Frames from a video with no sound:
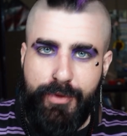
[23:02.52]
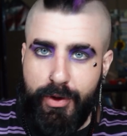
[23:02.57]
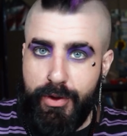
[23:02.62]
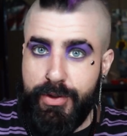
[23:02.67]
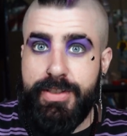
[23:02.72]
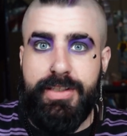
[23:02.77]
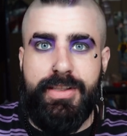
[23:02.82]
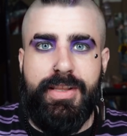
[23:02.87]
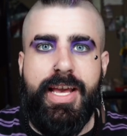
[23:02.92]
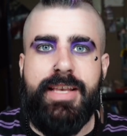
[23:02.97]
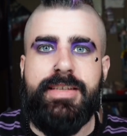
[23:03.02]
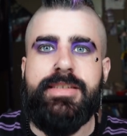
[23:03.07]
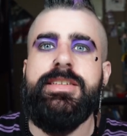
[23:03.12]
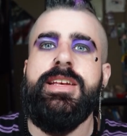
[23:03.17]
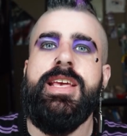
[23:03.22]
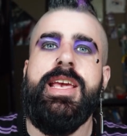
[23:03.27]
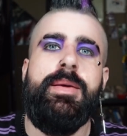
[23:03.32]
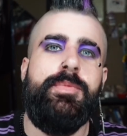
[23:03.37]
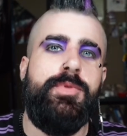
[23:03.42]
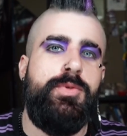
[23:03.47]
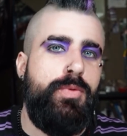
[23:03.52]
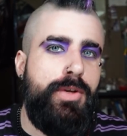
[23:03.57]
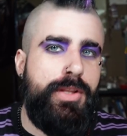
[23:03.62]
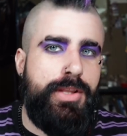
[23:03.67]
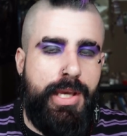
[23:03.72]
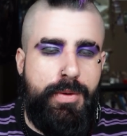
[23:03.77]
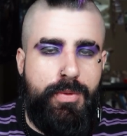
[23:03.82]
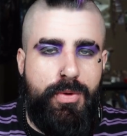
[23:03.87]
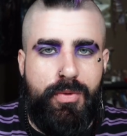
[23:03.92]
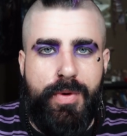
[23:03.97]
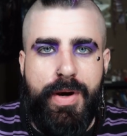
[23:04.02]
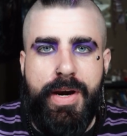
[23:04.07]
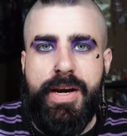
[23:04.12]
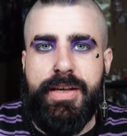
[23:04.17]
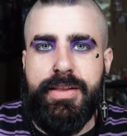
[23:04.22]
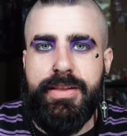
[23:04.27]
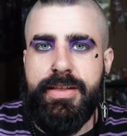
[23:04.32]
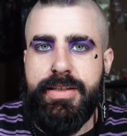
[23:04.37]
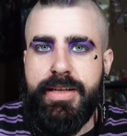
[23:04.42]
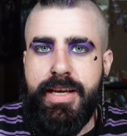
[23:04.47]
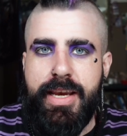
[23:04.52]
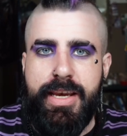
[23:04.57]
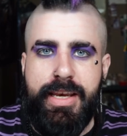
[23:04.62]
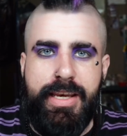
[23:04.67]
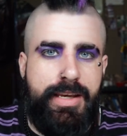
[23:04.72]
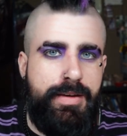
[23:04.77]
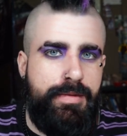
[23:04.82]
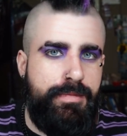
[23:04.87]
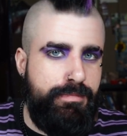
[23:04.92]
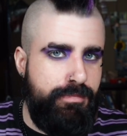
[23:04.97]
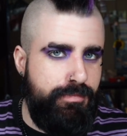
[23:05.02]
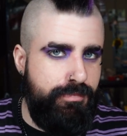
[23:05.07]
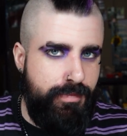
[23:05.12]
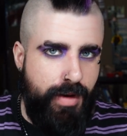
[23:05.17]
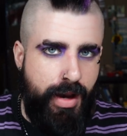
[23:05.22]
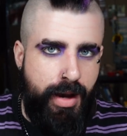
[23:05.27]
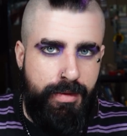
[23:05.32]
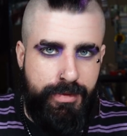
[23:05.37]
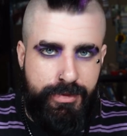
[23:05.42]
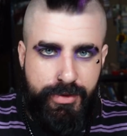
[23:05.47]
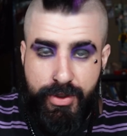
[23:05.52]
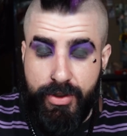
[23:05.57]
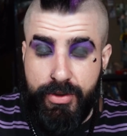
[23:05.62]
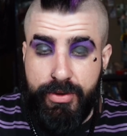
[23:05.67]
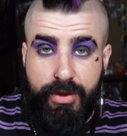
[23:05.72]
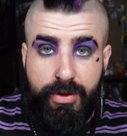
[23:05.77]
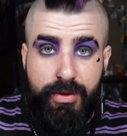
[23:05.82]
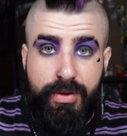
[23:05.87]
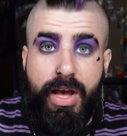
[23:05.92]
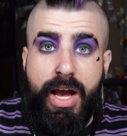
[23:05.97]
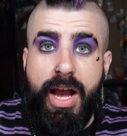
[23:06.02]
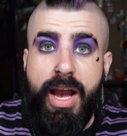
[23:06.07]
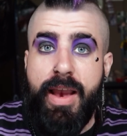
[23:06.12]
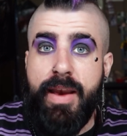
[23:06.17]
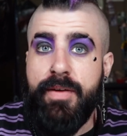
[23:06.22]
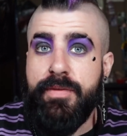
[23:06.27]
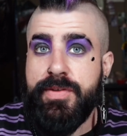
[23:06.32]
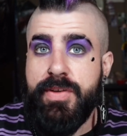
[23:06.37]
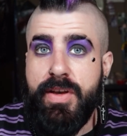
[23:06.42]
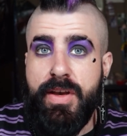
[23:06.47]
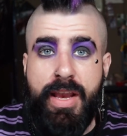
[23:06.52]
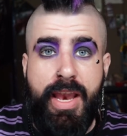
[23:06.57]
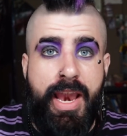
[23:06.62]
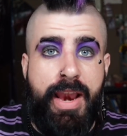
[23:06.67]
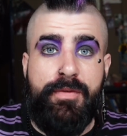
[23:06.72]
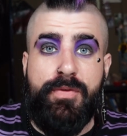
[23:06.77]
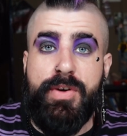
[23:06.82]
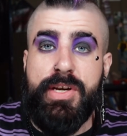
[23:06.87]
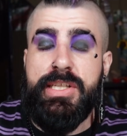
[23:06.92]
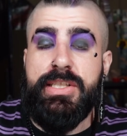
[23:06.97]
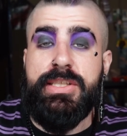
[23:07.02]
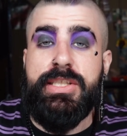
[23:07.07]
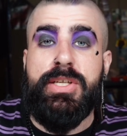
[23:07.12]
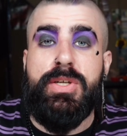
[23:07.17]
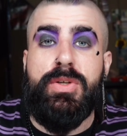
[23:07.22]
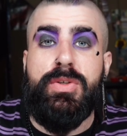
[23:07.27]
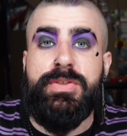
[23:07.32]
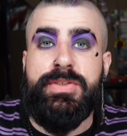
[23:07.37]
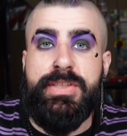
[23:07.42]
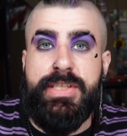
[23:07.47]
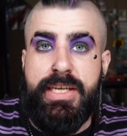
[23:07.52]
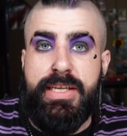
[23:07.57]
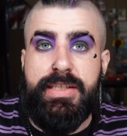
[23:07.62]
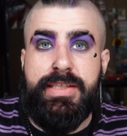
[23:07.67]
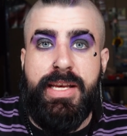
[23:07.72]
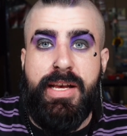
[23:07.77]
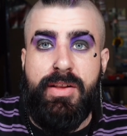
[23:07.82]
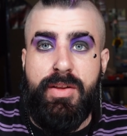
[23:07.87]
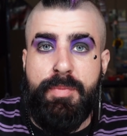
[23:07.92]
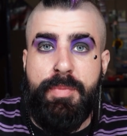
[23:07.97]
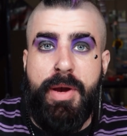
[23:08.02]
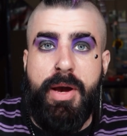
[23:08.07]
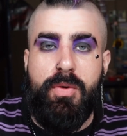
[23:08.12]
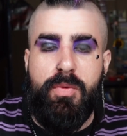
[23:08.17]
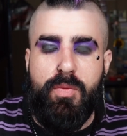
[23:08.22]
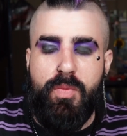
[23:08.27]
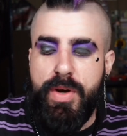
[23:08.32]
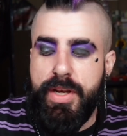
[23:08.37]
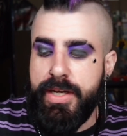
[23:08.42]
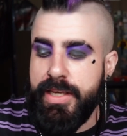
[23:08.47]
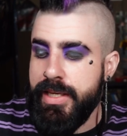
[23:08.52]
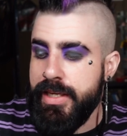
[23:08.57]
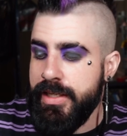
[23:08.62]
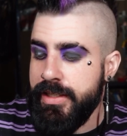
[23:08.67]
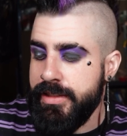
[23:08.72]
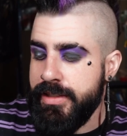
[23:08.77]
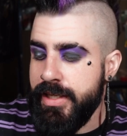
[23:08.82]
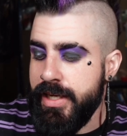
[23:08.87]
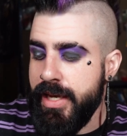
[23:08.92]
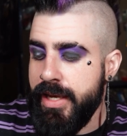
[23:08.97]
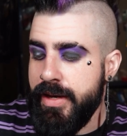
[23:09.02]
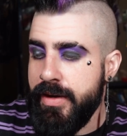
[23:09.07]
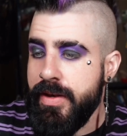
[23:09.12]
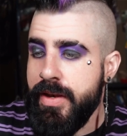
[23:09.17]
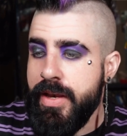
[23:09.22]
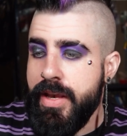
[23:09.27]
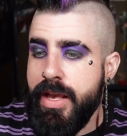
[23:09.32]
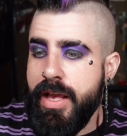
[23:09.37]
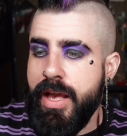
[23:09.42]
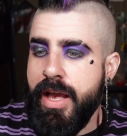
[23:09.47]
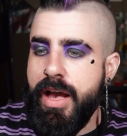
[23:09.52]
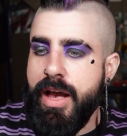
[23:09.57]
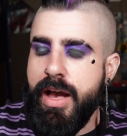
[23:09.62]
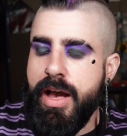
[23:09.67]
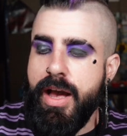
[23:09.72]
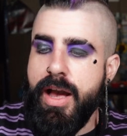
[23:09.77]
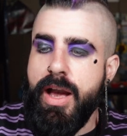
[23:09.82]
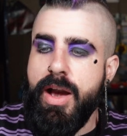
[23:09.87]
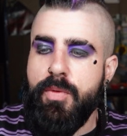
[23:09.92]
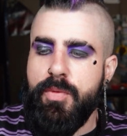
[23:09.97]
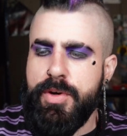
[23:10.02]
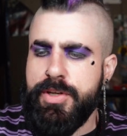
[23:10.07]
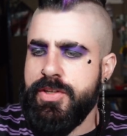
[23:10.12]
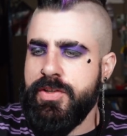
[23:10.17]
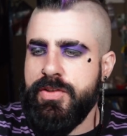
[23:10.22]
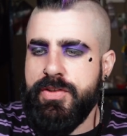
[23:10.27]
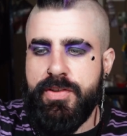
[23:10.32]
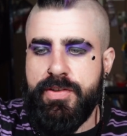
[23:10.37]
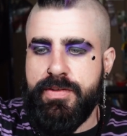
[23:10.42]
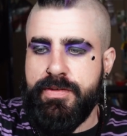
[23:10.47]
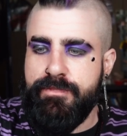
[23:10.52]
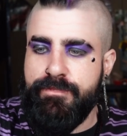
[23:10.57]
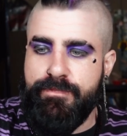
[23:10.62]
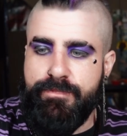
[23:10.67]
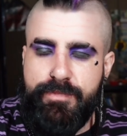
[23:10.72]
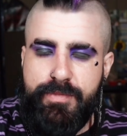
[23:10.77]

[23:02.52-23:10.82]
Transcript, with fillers: first and last names, what they were wearing the day he uh, took their lives, uh, every little detail about what he did, uh, which is just